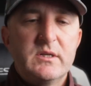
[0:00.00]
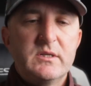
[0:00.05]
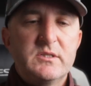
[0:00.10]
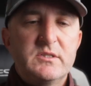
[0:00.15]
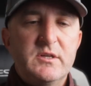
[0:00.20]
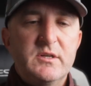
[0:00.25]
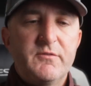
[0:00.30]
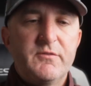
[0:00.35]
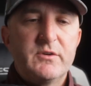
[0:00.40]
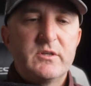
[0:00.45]

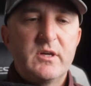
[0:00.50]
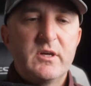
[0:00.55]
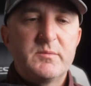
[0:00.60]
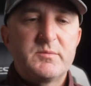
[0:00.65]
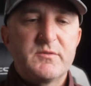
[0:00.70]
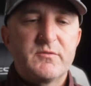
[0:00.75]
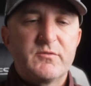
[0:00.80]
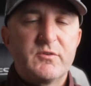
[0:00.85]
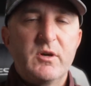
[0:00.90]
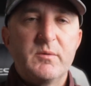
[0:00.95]
Different
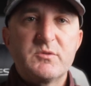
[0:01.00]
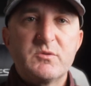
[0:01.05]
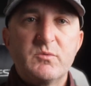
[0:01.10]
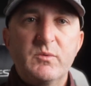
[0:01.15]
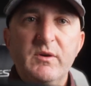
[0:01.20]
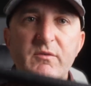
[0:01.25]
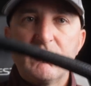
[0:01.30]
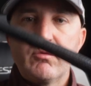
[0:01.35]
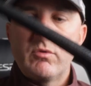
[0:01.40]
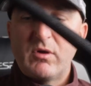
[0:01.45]
types of grips.
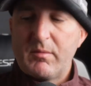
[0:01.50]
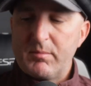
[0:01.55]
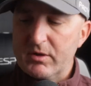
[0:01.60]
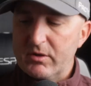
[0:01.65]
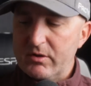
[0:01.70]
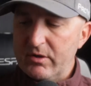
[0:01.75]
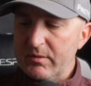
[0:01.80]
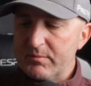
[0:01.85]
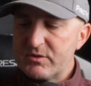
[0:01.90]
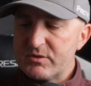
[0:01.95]
We have rubber
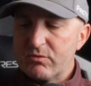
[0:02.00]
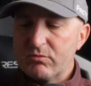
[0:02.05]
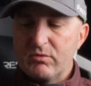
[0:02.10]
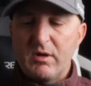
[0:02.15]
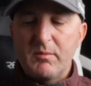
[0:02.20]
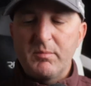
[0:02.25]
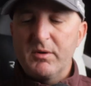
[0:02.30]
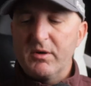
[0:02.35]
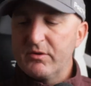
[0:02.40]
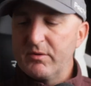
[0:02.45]
grips.
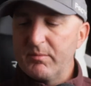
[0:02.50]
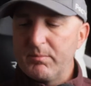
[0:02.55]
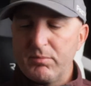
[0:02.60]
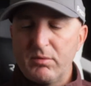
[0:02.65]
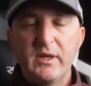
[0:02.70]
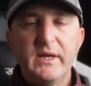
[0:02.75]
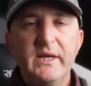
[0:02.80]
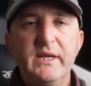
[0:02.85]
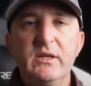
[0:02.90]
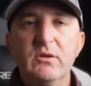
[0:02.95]
Rubber are the
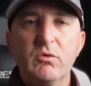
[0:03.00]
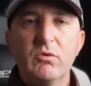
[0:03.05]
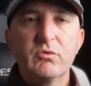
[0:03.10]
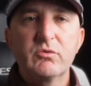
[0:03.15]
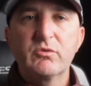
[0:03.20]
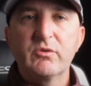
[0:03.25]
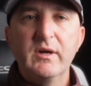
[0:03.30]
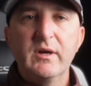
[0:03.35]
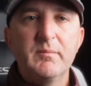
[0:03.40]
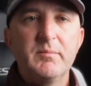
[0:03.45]
plain old
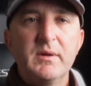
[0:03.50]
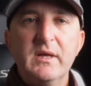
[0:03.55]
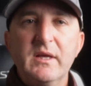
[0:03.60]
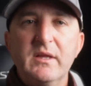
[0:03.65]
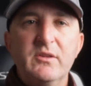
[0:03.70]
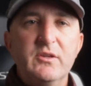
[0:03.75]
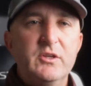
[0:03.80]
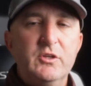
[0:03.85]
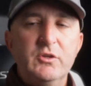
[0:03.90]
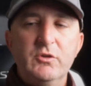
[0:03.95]
grip
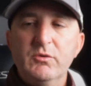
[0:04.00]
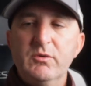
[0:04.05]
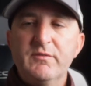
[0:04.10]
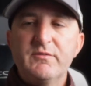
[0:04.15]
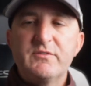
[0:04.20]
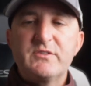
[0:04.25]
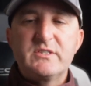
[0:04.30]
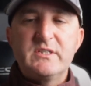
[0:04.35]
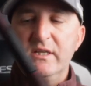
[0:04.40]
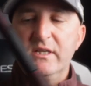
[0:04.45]
that you
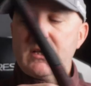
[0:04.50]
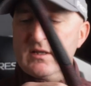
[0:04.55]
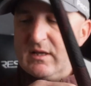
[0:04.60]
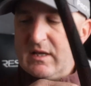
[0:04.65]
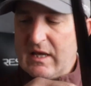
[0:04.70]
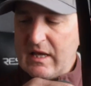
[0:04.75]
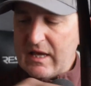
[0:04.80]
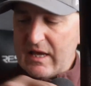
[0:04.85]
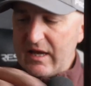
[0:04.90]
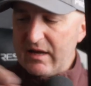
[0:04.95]
have seen
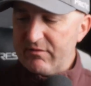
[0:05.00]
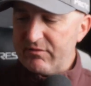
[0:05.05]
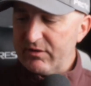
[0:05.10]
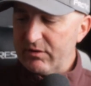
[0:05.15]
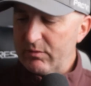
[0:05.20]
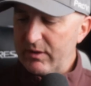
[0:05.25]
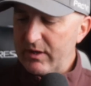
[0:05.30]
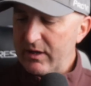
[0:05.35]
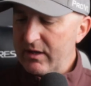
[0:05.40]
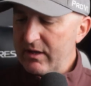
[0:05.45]

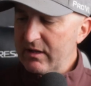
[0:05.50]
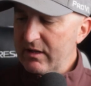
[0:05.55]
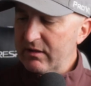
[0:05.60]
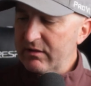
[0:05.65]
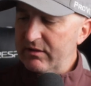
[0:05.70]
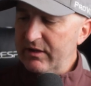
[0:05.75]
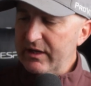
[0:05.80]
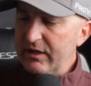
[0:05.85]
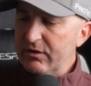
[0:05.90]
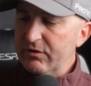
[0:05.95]
everywhere.
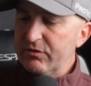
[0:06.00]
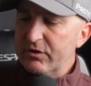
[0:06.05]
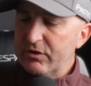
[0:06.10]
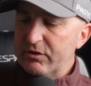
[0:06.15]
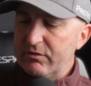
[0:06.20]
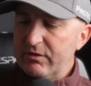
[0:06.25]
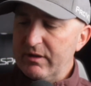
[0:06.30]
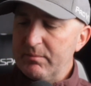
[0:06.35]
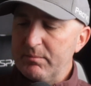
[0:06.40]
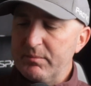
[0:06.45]
They are the
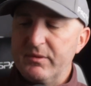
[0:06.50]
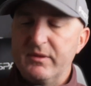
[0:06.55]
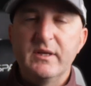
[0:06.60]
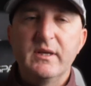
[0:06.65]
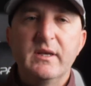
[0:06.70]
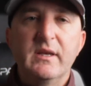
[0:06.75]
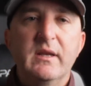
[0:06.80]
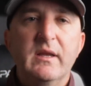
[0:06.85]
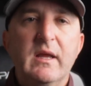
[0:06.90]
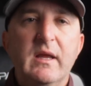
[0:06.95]
grip
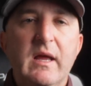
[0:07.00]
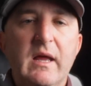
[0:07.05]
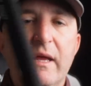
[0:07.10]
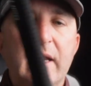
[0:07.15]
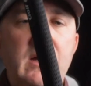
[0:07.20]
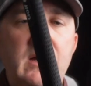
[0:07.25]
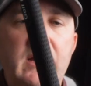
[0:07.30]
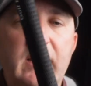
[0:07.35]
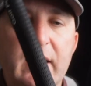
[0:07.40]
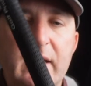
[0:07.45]
that,
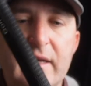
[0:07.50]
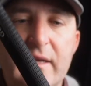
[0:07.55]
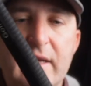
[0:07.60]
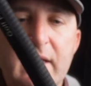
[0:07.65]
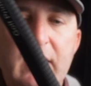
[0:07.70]
again,